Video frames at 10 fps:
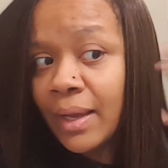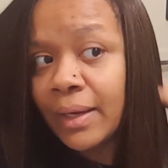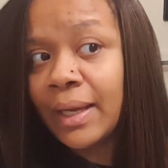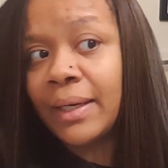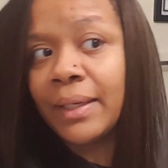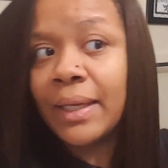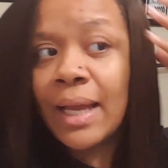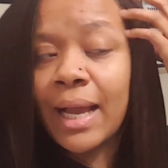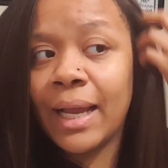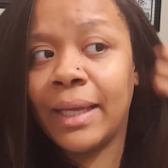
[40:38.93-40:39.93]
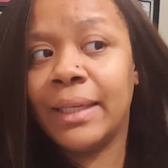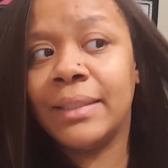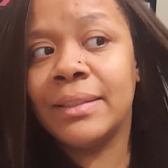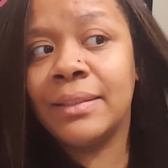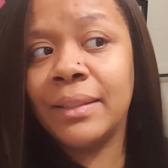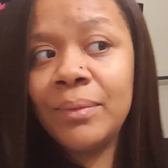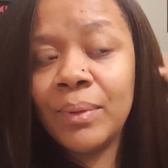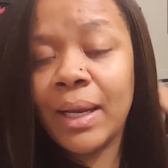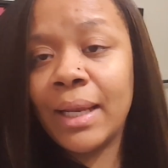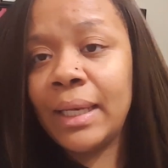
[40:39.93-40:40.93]
I kind of can eye it and see
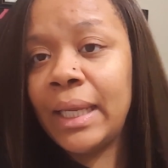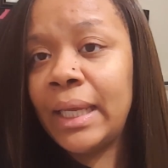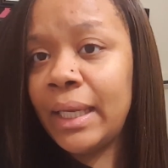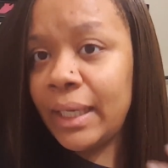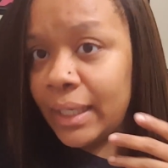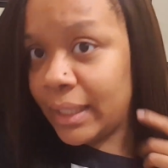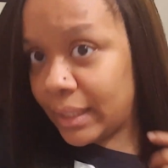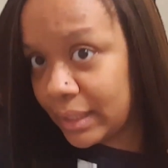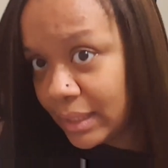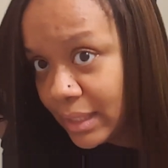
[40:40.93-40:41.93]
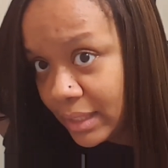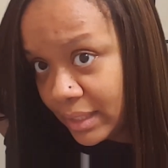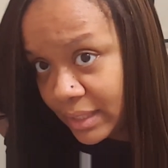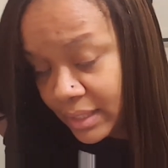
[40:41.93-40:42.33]
what I need.